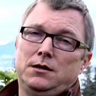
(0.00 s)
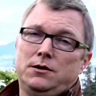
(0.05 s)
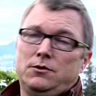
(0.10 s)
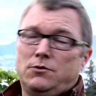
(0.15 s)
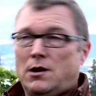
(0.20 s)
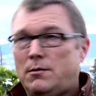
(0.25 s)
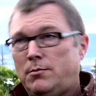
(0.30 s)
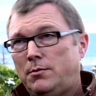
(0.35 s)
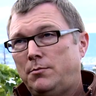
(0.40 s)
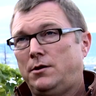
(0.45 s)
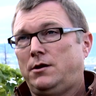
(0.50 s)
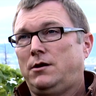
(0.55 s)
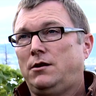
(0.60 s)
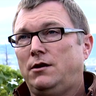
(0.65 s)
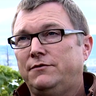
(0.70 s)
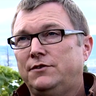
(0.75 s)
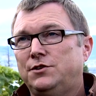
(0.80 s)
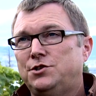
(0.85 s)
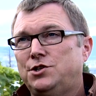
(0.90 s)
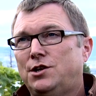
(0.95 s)
and grab a bottle
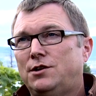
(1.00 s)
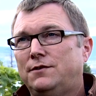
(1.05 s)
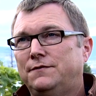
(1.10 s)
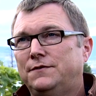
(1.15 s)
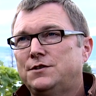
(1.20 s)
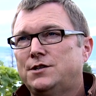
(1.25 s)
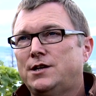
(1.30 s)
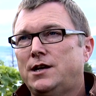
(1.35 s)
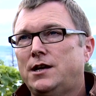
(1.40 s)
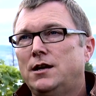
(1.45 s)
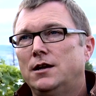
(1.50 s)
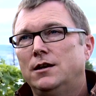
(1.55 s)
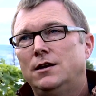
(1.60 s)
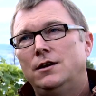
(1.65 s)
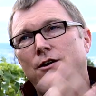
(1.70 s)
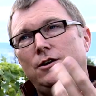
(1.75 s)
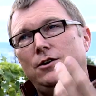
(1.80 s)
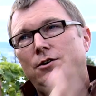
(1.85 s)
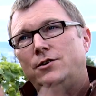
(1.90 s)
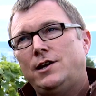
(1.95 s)
off the shelf and say,
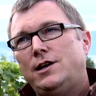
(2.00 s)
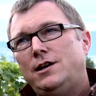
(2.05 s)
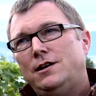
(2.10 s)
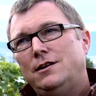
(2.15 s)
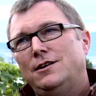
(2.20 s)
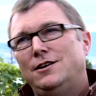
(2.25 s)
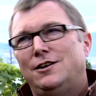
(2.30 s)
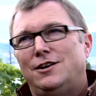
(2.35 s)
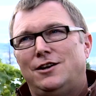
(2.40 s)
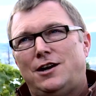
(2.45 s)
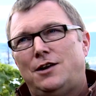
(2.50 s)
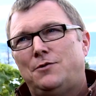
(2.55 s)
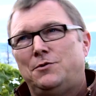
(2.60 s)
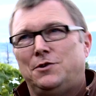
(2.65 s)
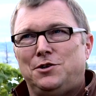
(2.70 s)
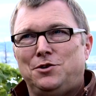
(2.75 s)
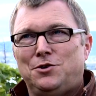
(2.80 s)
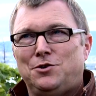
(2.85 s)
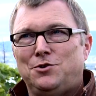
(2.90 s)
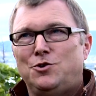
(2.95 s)
okay, I want
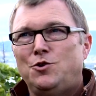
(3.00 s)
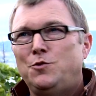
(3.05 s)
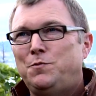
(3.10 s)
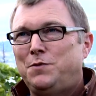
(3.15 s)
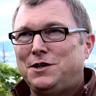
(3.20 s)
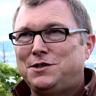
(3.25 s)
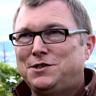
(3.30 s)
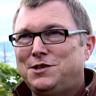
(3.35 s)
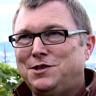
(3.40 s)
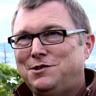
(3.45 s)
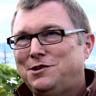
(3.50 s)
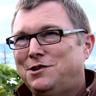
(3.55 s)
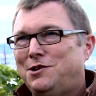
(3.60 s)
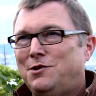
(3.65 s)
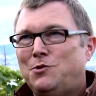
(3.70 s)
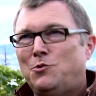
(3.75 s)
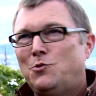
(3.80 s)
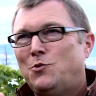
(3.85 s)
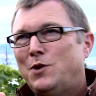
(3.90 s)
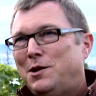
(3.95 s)
to know who picked it, I
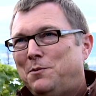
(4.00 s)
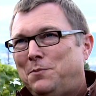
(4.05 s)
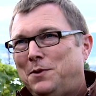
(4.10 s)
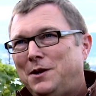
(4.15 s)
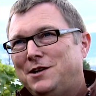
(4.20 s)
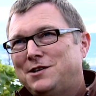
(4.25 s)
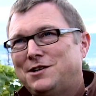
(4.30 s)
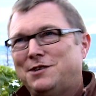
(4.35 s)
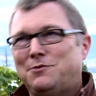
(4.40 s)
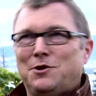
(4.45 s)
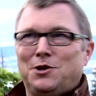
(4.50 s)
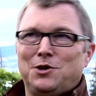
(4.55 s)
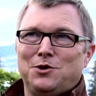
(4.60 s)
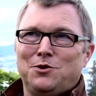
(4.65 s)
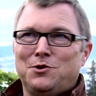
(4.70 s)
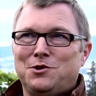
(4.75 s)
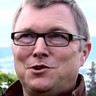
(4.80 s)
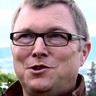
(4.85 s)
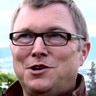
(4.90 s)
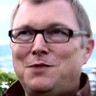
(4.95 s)
know when it picked, I want to know
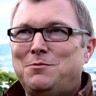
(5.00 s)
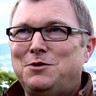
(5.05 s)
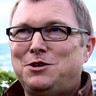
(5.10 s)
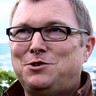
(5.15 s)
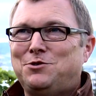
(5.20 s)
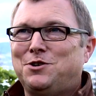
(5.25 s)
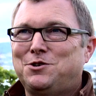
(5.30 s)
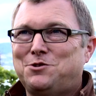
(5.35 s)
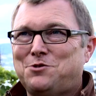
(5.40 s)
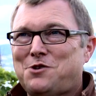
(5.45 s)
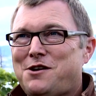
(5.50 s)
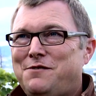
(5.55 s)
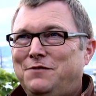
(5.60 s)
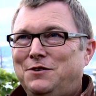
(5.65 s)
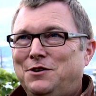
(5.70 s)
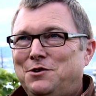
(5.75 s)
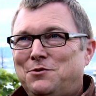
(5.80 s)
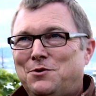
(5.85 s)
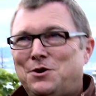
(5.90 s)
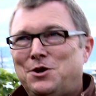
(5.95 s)
the name of the truck
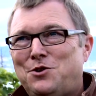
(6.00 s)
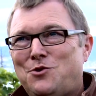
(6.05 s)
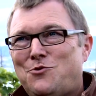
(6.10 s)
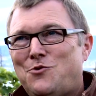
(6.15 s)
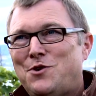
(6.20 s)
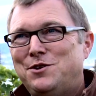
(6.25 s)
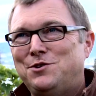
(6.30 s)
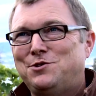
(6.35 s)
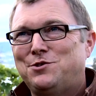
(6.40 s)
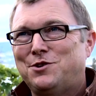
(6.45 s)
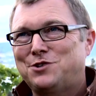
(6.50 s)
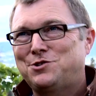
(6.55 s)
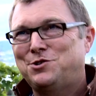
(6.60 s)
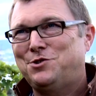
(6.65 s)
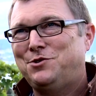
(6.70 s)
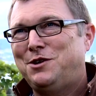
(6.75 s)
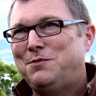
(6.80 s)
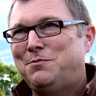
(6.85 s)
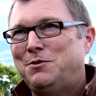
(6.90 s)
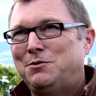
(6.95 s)
driver, I want to know when the truck
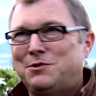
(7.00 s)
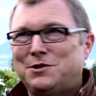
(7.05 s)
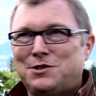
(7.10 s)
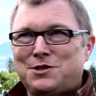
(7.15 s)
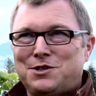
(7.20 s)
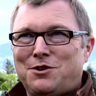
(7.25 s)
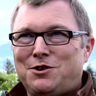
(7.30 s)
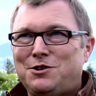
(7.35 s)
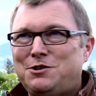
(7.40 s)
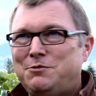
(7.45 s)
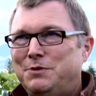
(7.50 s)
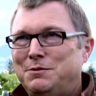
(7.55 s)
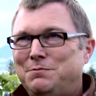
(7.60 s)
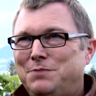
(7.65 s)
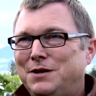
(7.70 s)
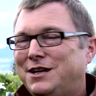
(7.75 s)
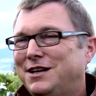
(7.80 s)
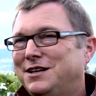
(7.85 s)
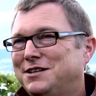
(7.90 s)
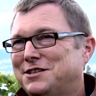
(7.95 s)
showed up, I want to see all your bin
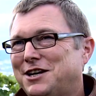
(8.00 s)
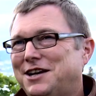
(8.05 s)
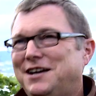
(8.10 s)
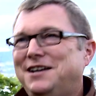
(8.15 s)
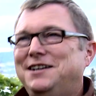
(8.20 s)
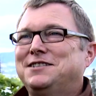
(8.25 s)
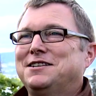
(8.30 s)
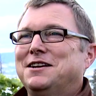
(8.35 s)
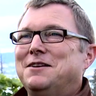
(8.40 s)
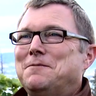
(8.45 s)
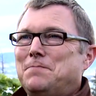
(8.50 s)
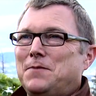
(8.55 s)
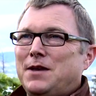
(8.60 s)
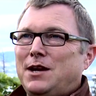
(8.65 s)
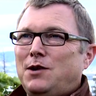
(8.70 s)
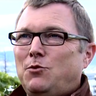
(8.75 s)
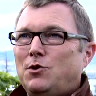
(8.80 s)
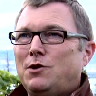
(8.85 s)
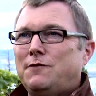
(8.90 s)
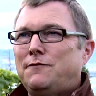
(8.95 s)
picking tags,
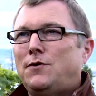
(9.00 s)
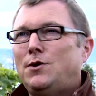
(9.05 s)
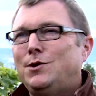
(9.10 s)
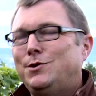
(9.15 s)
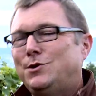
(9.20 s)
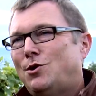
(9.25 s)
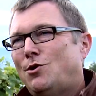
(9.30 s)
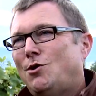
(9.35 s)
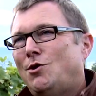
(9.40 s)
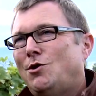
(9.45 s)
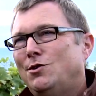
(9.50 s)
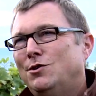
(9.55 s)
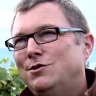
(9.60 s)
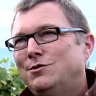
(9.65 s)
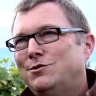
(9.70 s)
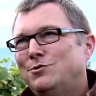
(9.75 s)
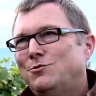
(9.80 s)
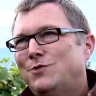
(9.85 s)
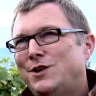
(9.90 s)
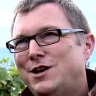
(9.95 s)
and I want to follow it all
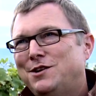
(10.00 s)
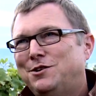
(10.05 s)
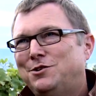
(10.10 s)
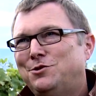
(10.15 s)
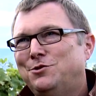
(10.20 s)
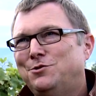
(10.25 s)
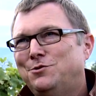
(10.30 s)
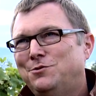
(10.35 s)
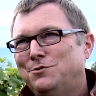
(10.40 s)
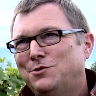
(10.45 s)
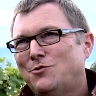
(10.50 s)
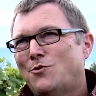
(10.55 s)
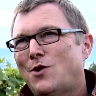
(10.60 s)
the way through the